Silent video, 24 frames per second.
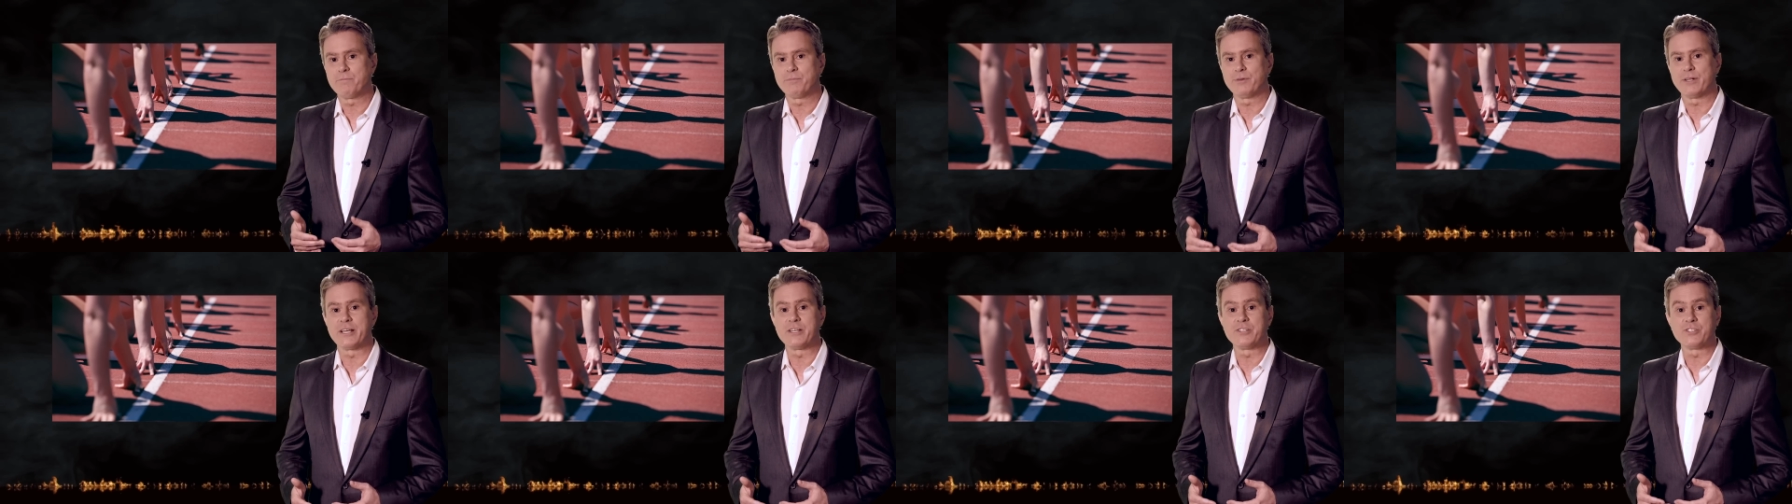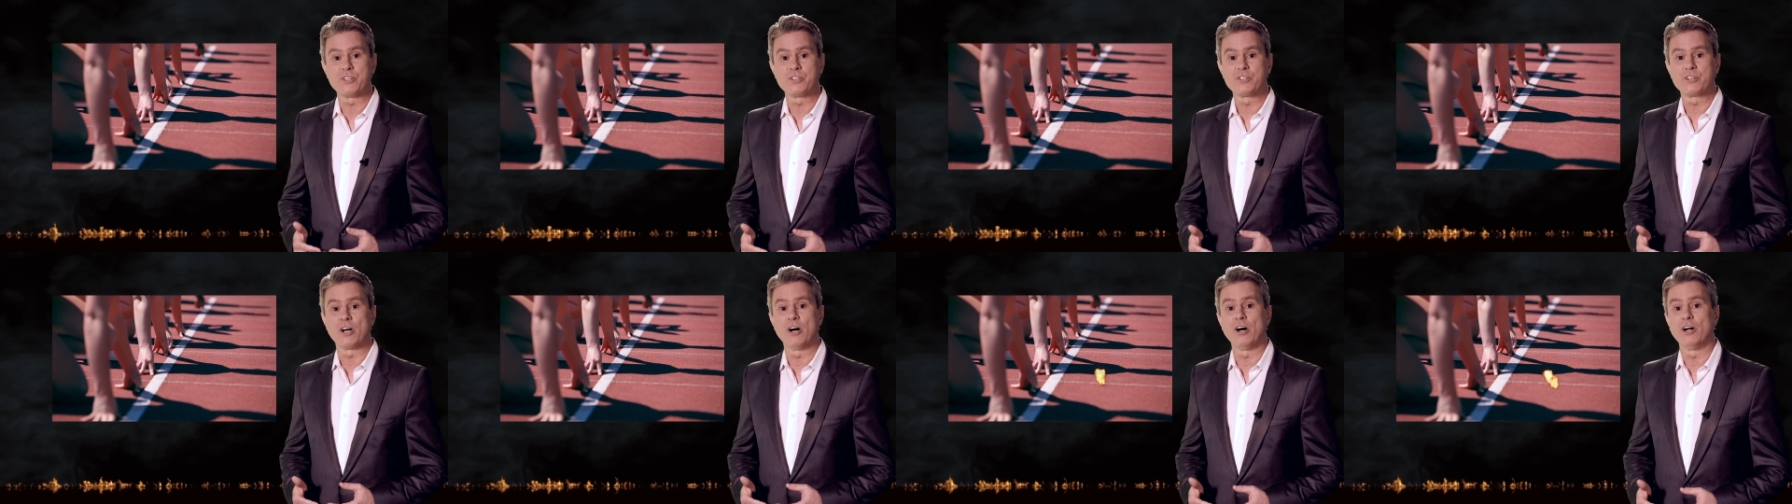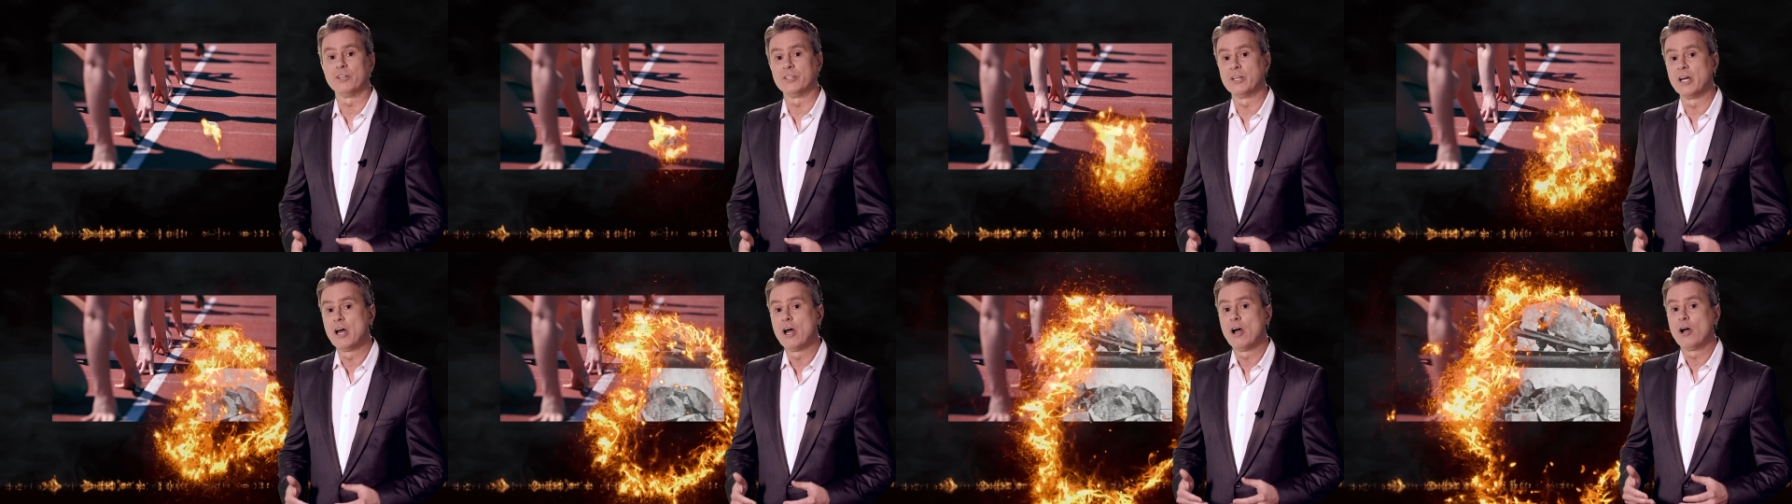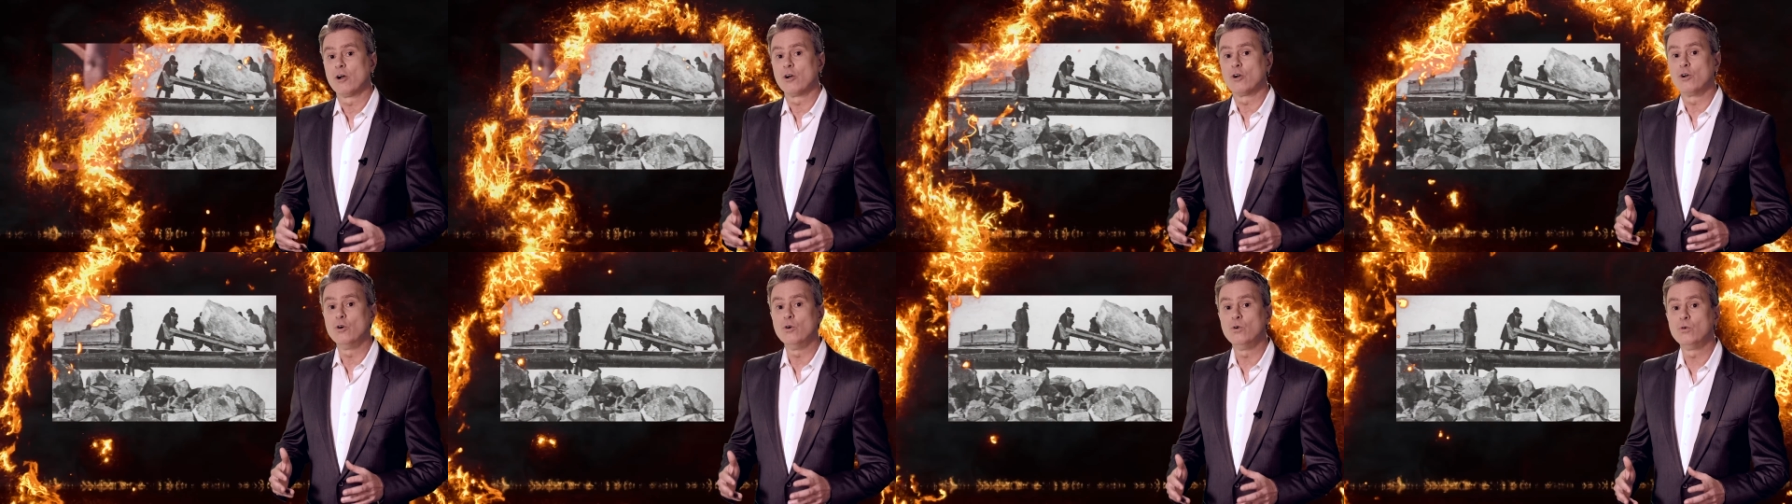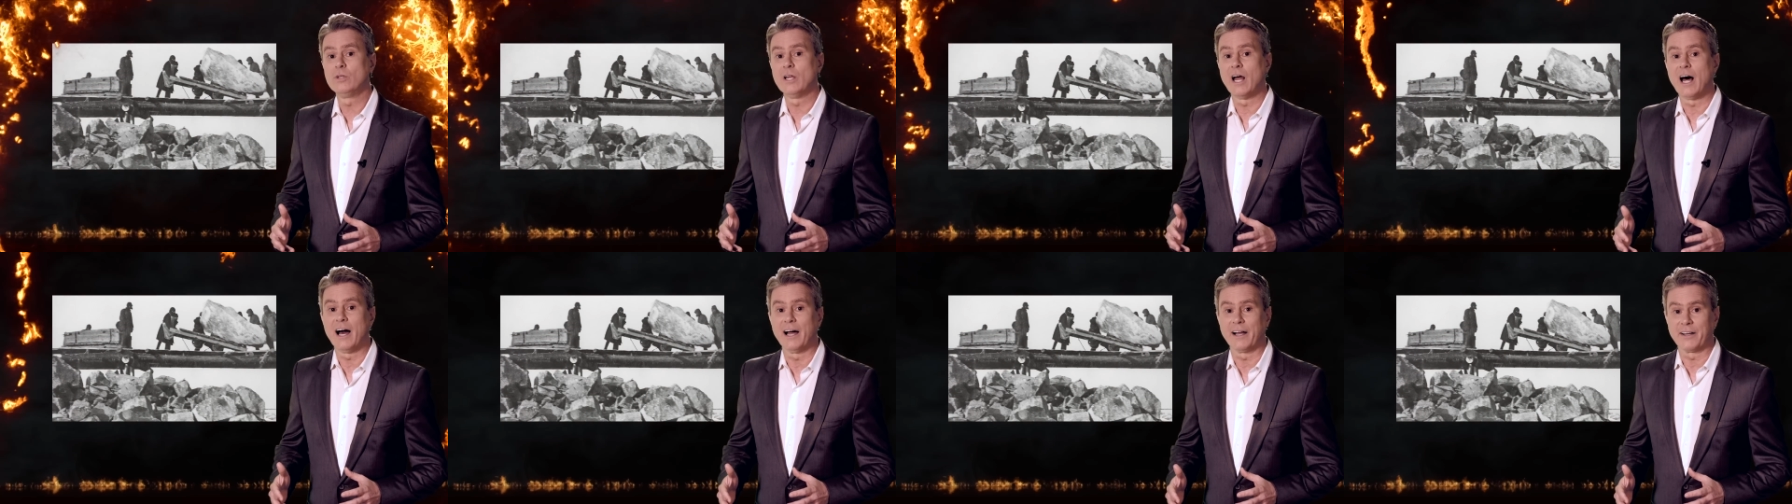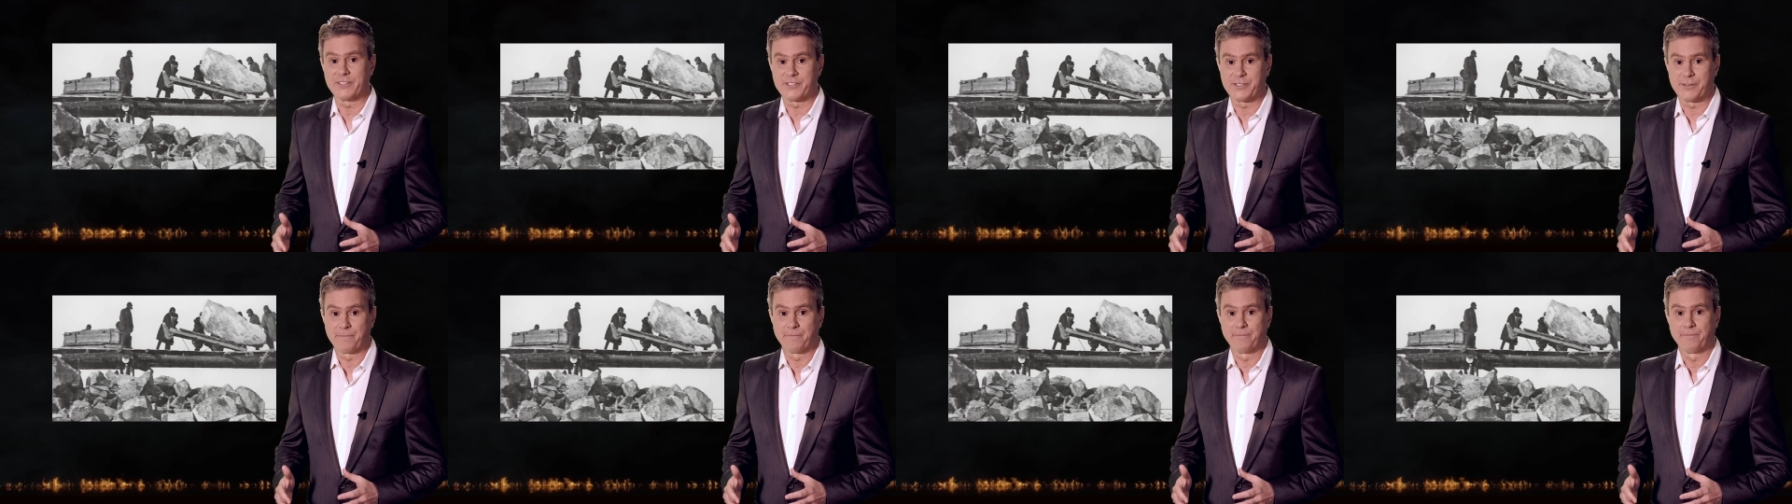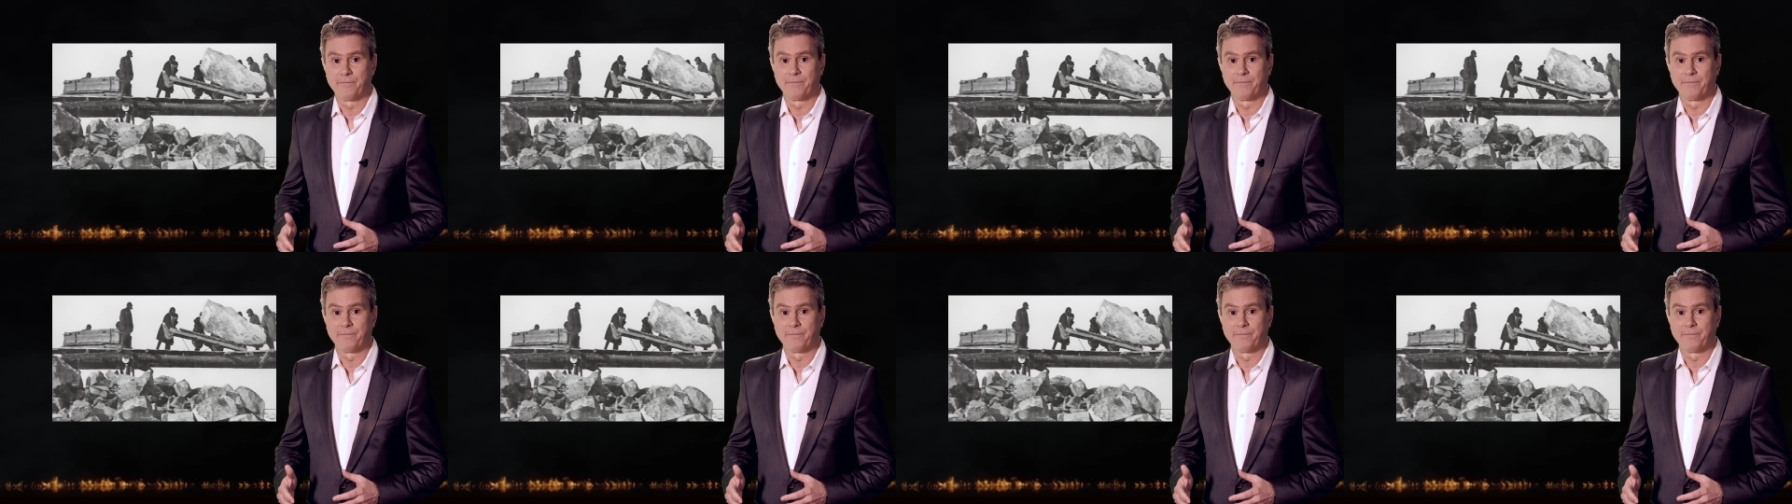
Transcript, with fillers: places called gulags.